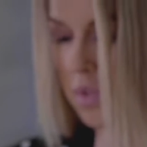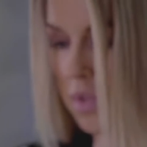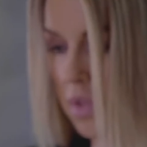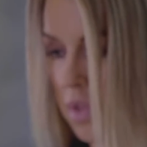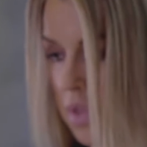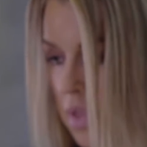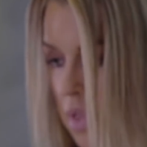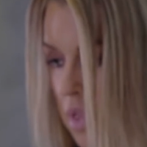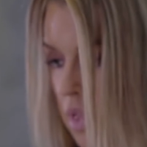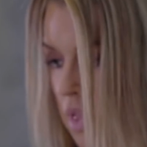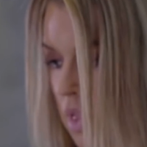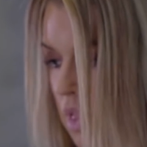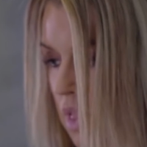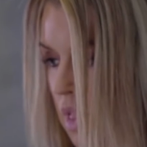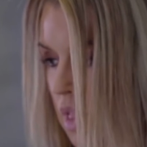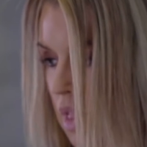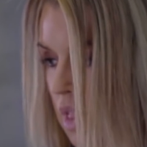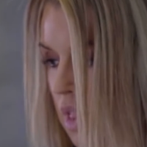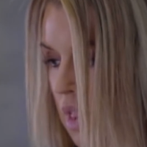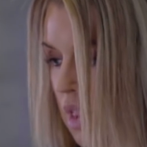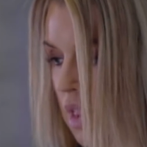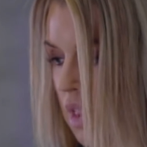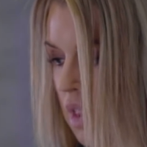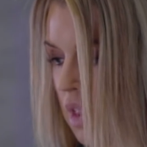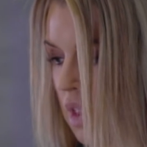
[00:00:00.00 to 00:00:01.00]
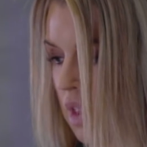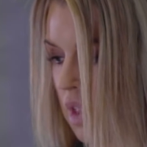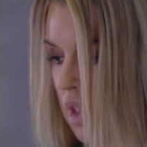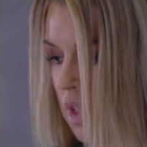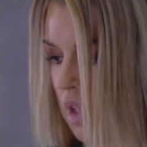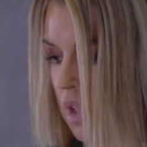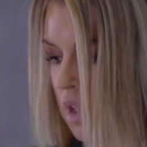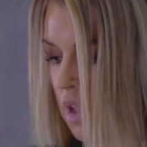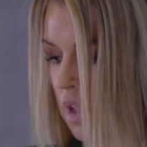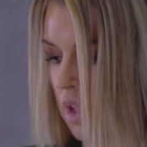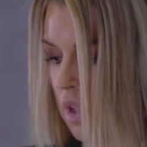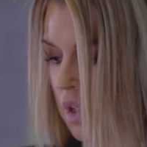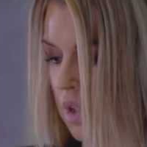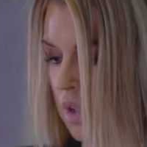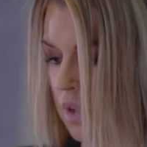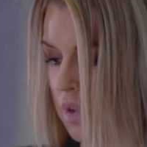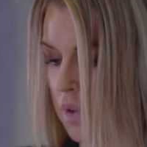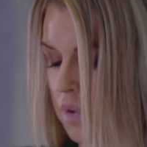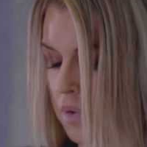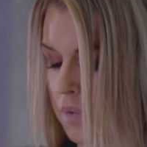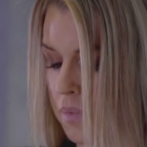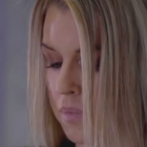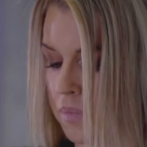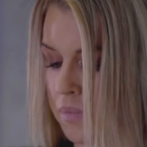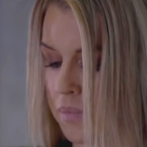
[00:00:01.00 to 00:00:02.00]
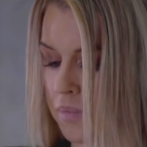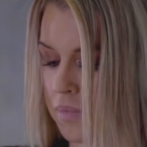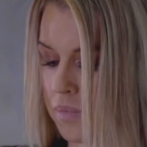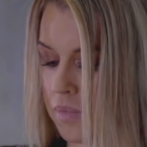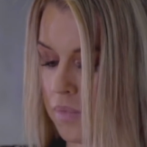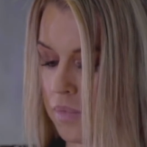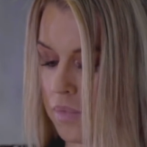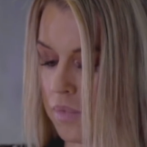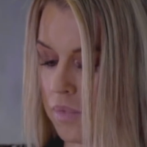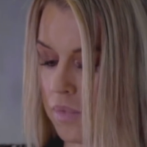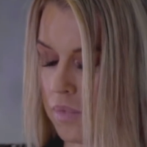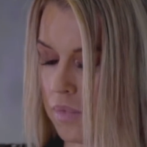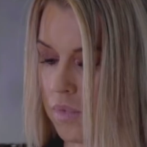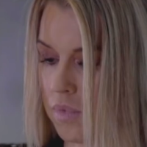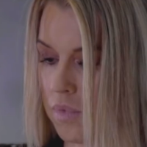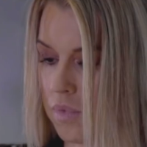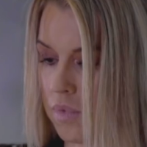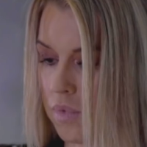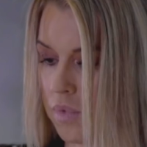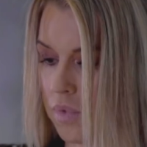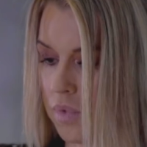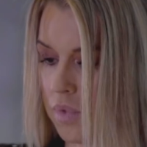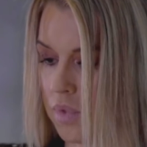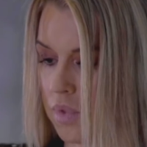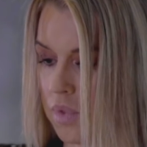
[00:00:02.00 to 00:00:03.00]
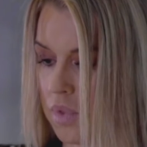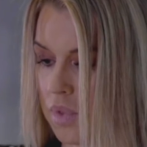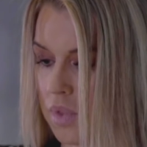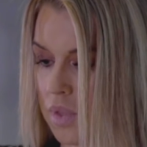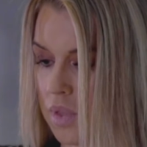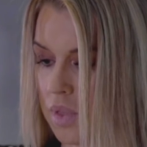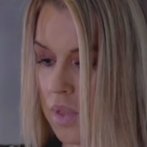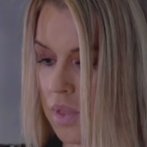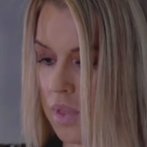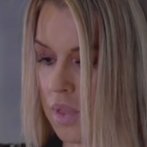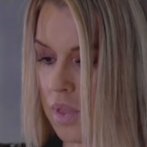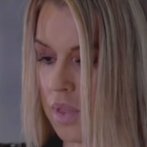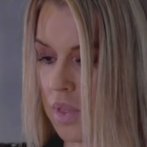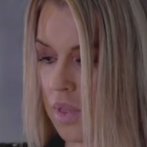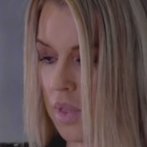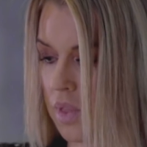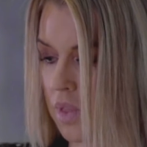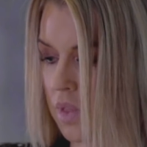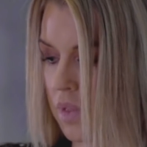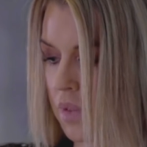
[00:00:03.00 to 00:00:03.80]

(silence)